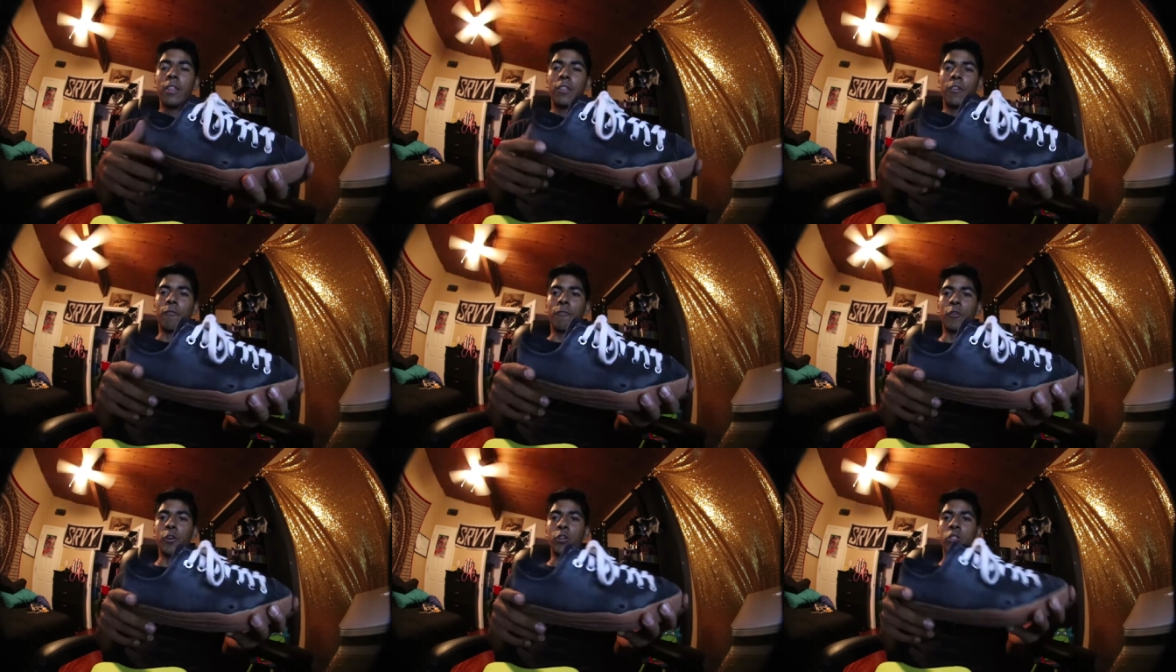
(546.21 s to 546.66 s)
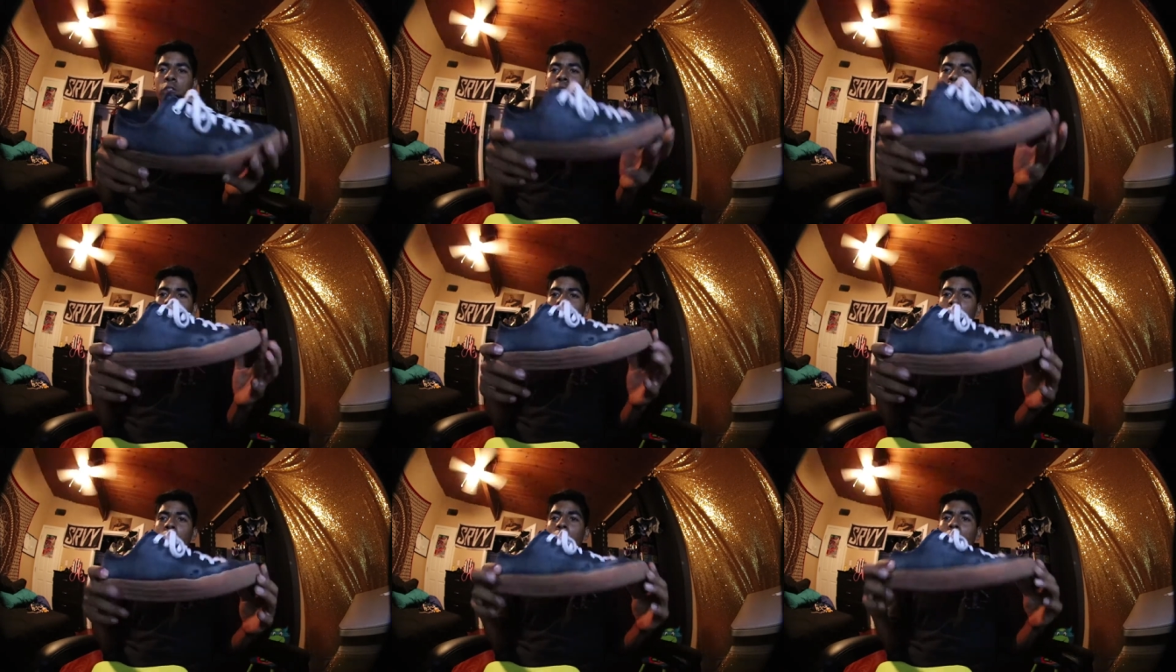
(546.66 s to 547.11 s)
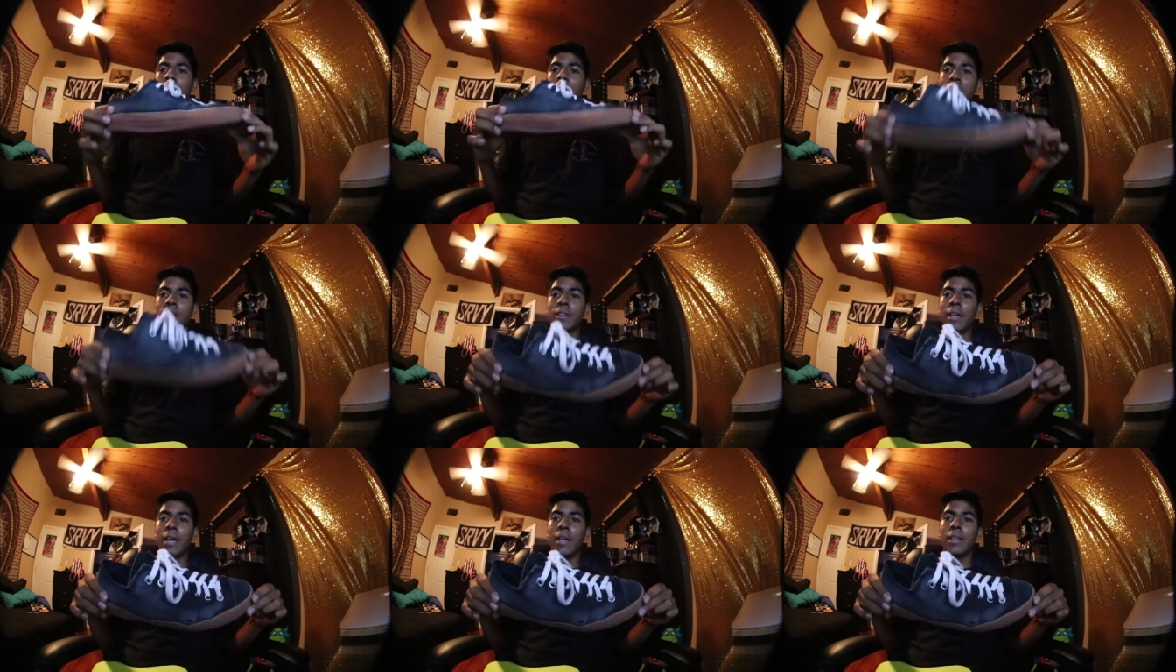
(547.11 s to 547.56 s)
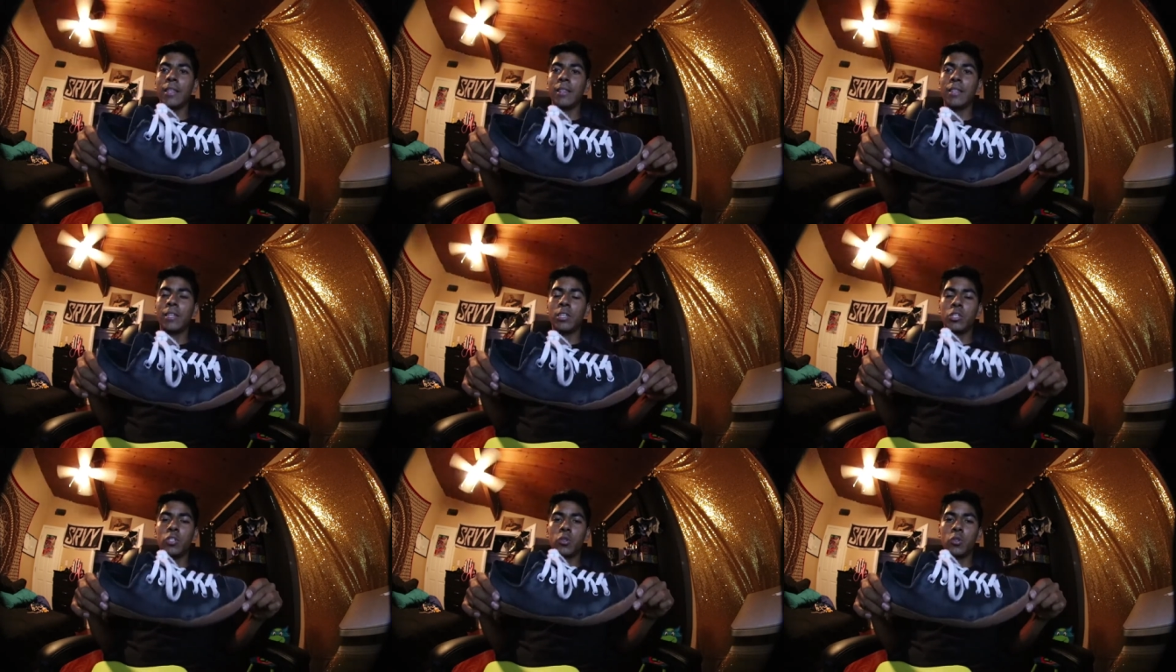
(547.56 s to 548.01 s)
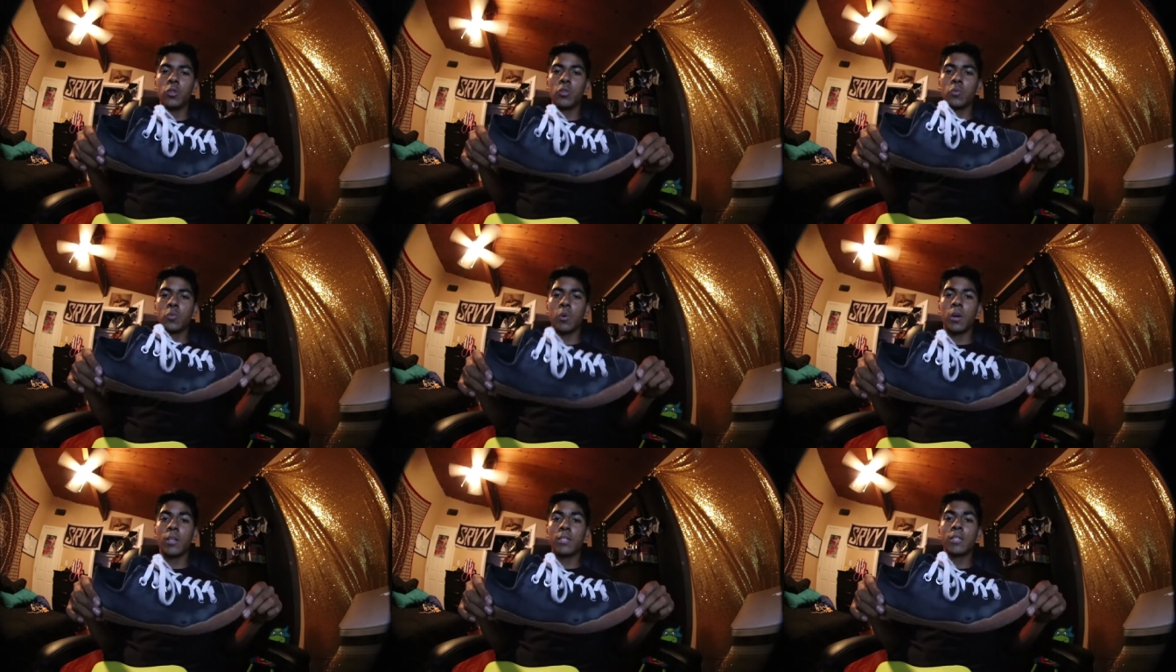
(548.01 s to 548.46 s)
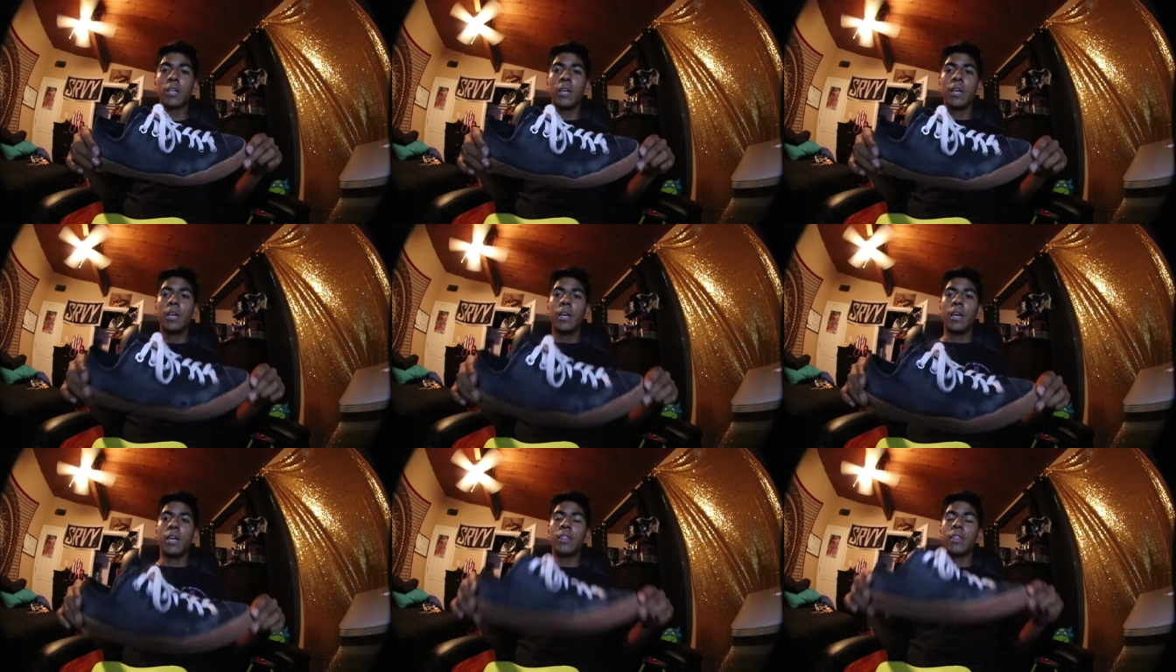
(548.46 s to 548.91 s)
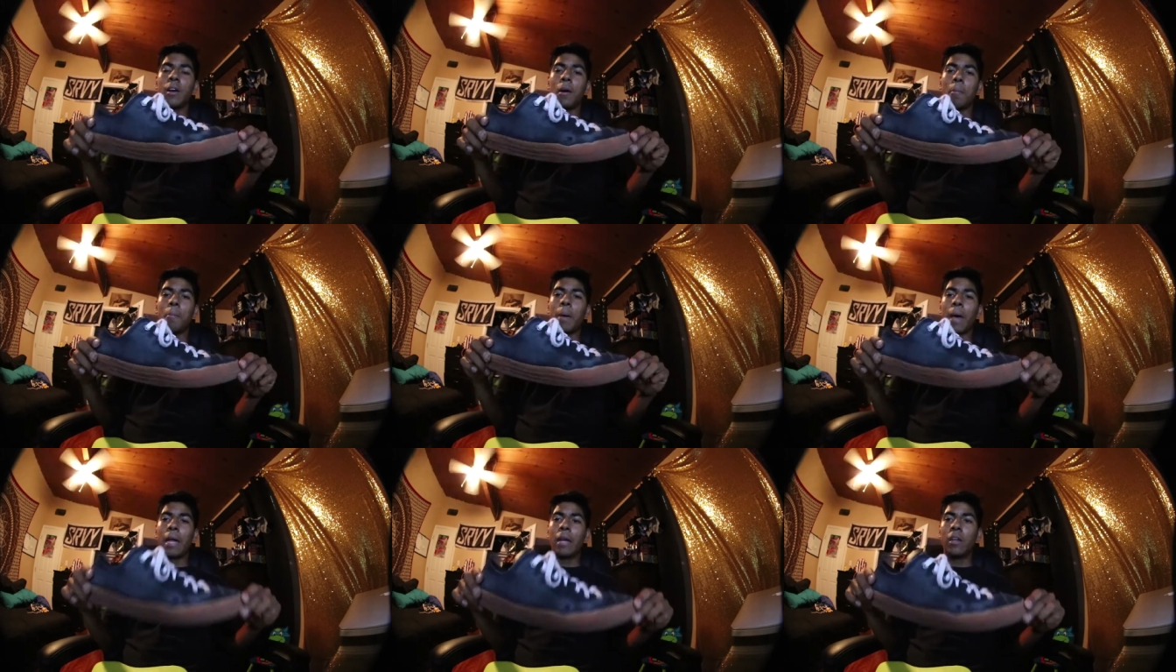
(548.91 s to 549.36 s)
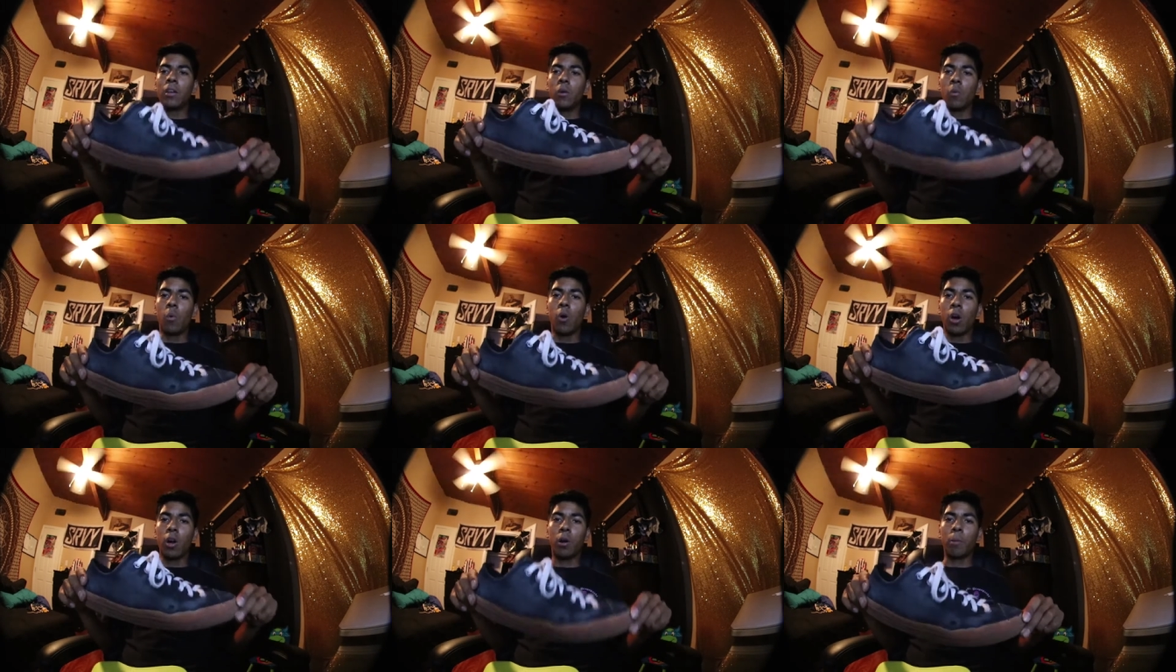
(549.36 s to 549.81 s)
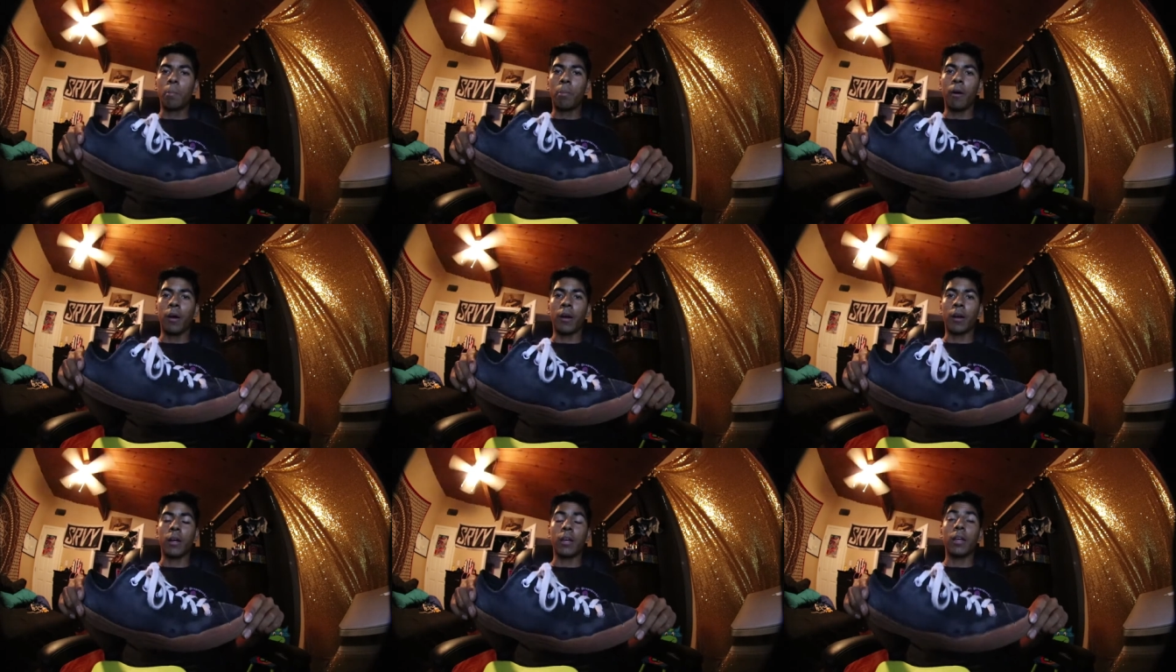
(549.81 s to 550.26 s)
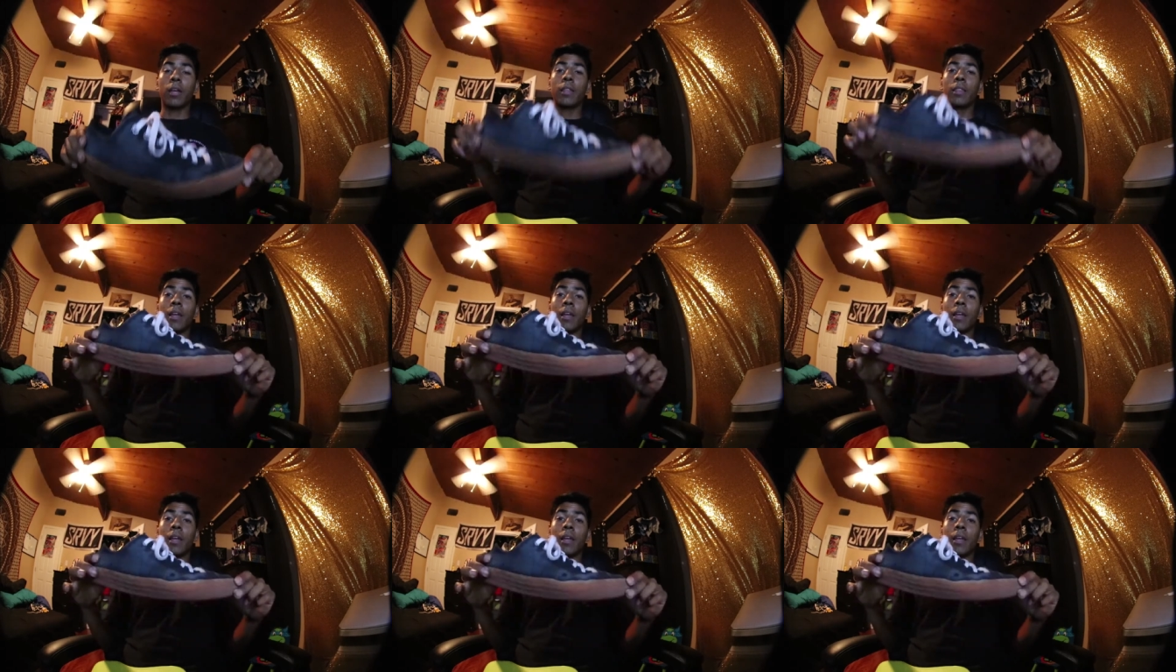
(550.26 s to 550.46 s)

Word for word: The first video I skated these shoes was in the abandoned water park.